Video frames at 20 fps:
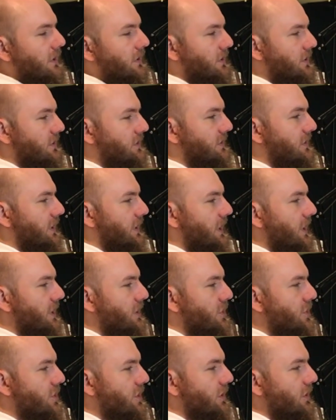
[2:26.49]

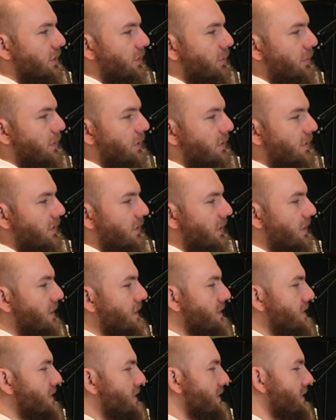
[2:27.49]
Distillation, with
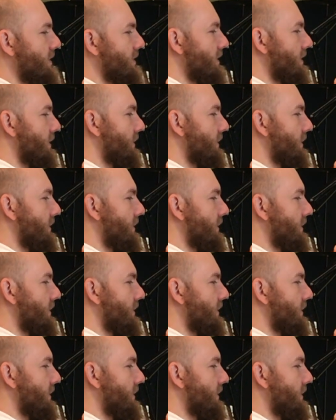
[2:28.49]
its